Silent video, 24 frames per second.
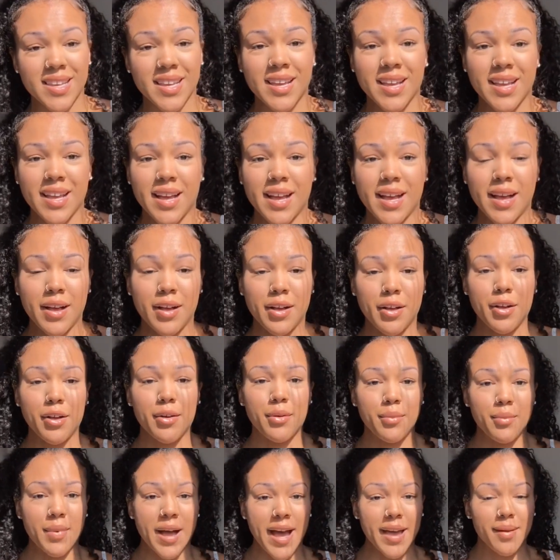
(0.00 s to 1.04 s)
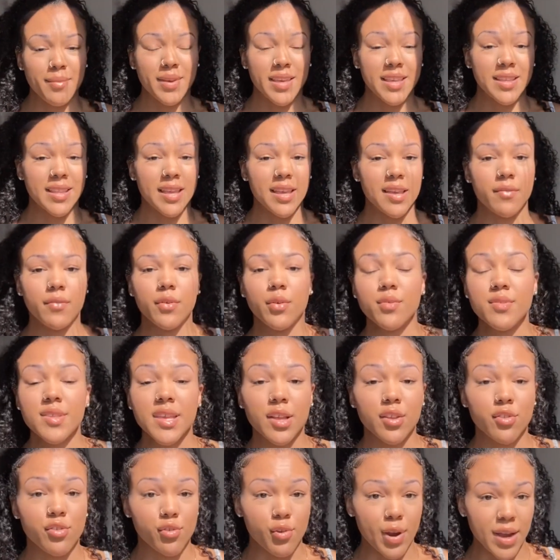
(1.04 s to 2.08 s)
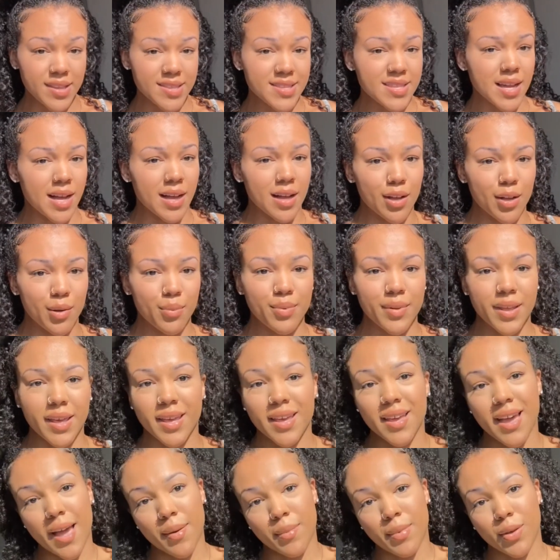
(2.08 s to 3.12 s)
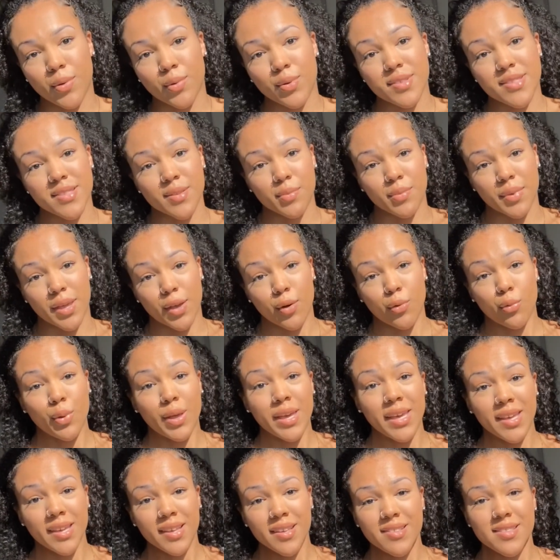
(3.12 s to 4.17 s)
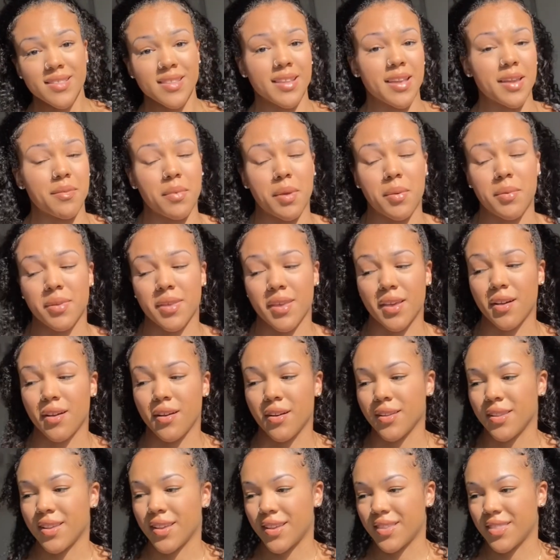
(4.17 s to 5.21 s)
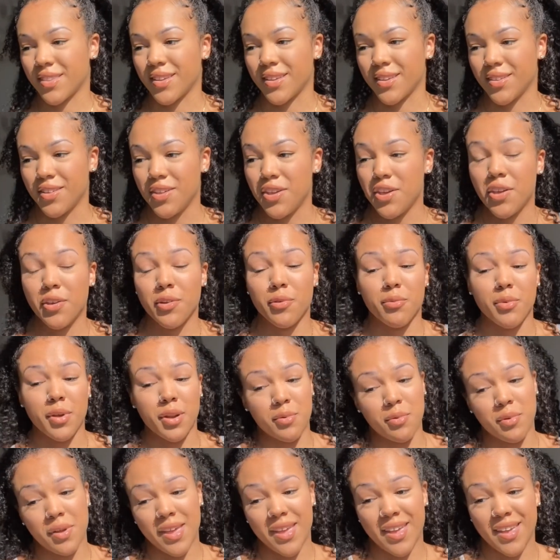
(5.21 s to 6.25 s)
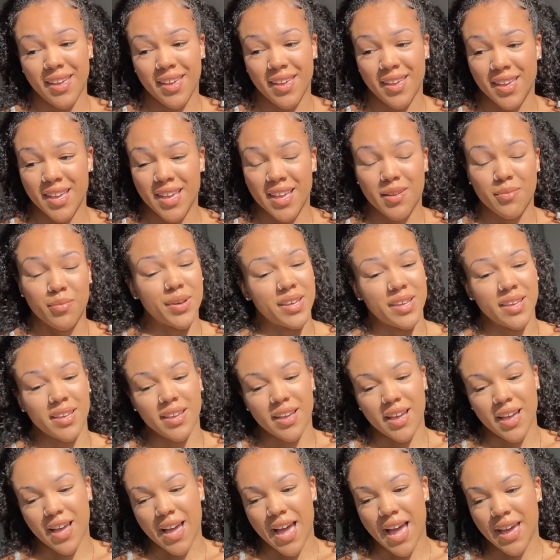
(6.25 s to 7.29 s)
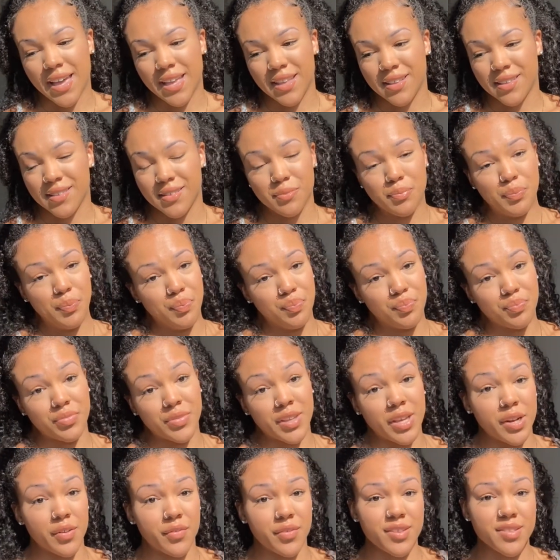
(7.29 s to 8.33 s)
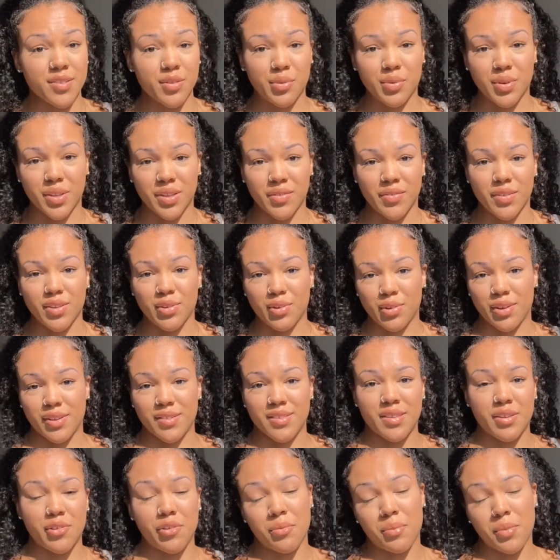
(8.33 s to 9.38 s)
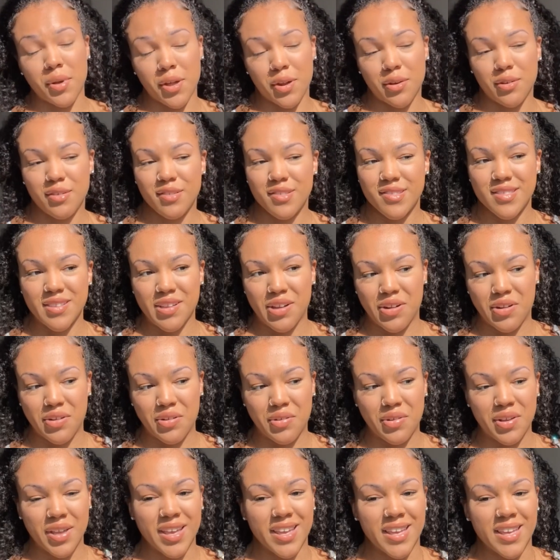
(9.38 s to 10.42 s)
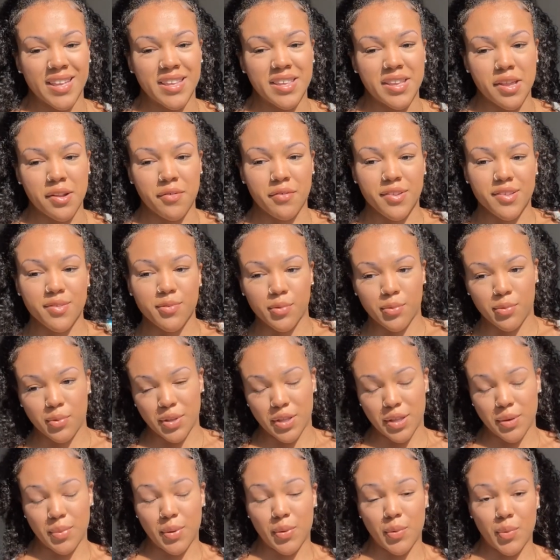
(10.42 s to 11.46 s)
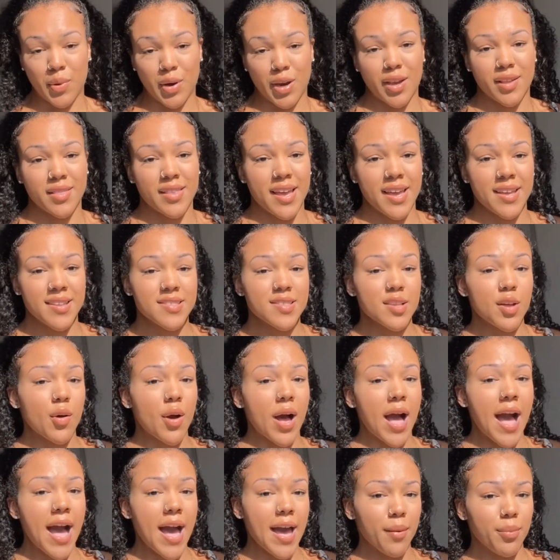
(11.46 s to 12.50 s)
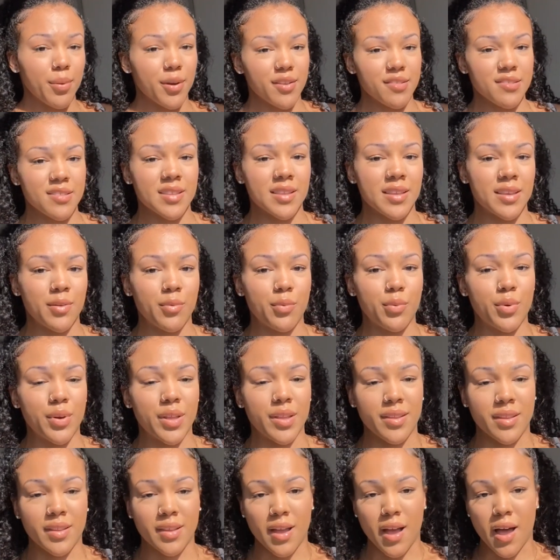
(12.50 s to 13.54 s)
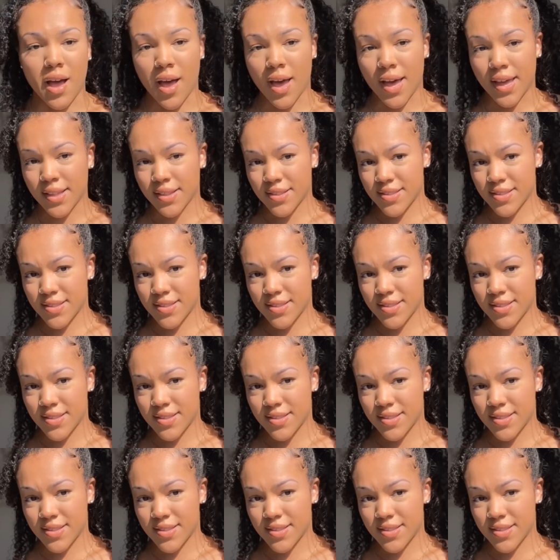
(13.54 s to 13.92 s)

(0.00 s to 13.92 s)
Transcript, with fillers: Um, I mean, like if it was like dressed up, like I mean, with some like wings and like maybe like on like the runway, but I none of us are really Victoria's Secret models, so none of us would really be wearing that. So I personally would not.